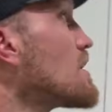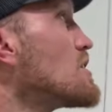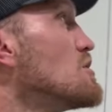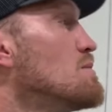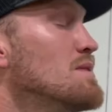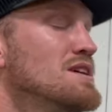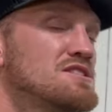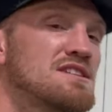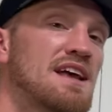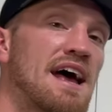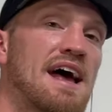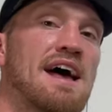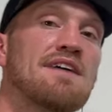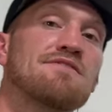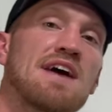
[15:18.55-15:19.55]
You must
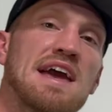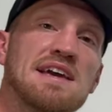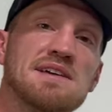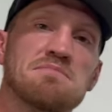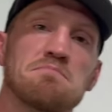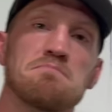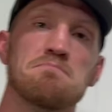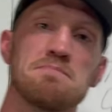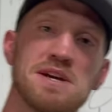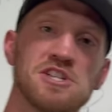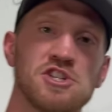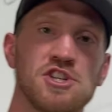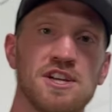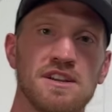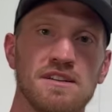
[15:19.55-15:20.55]
have a
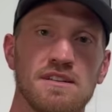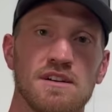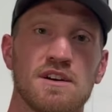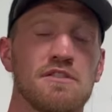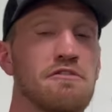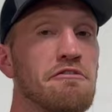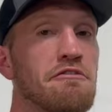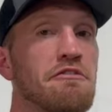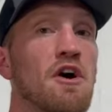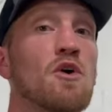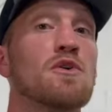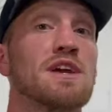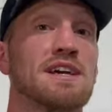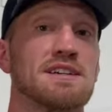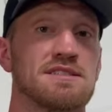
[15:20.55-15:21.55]
mission
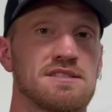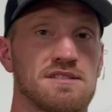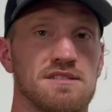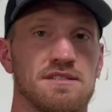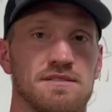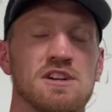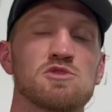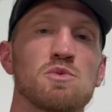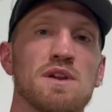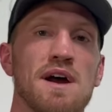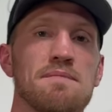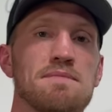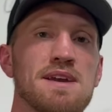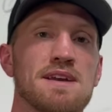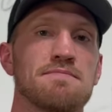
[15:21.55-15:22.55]
focus. Here's what
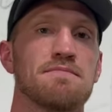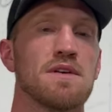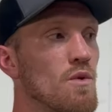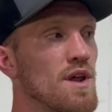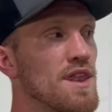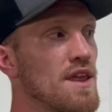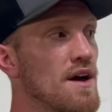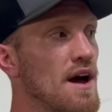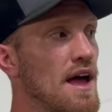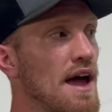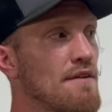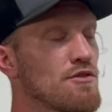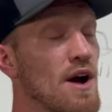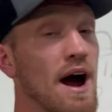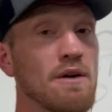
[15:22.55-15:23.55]
I mean.
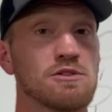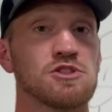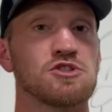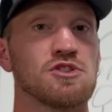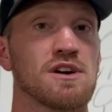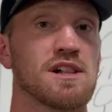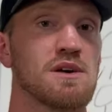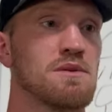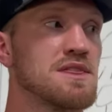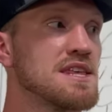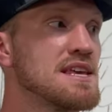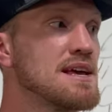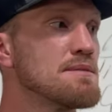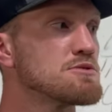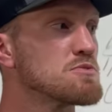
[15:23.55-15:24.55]
Whenever I was struggling with
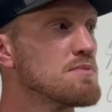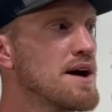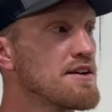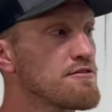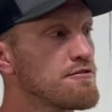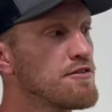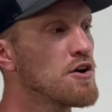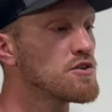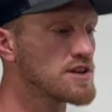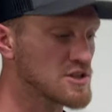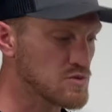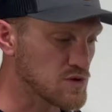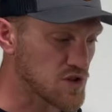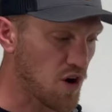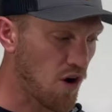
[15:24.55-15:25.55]
the yips, my
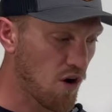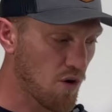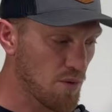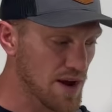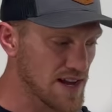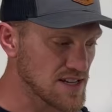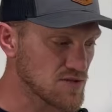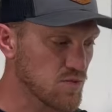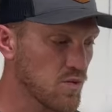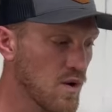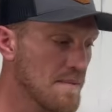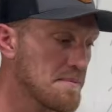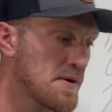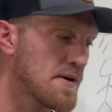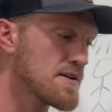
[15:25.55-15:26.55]
focus was always,
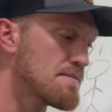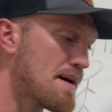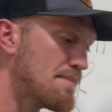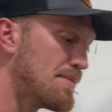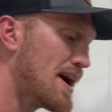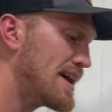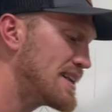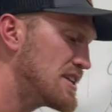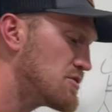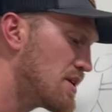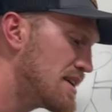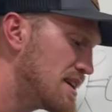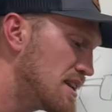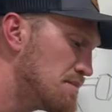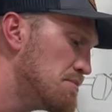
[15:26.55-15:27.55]
what part of my body do
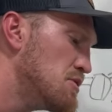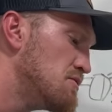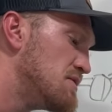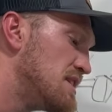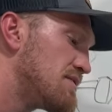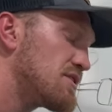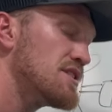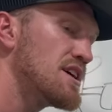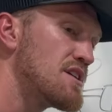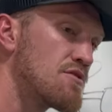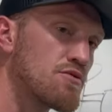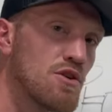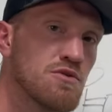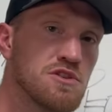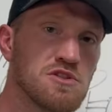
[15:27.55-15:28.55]
I need to move differently to
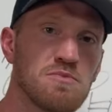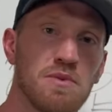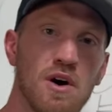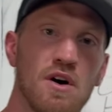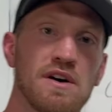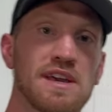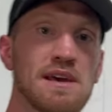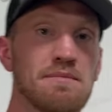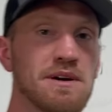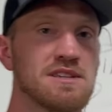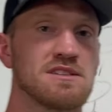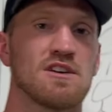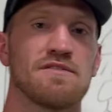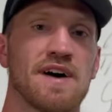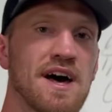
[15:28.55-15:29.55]
throw this ball and get
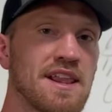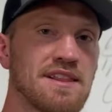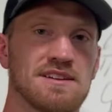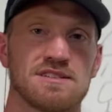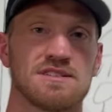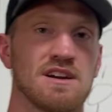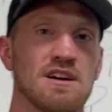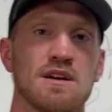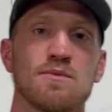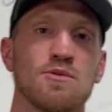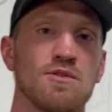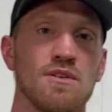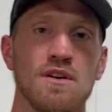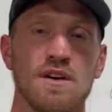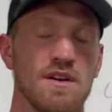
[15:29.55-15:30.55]
myself out of this terrible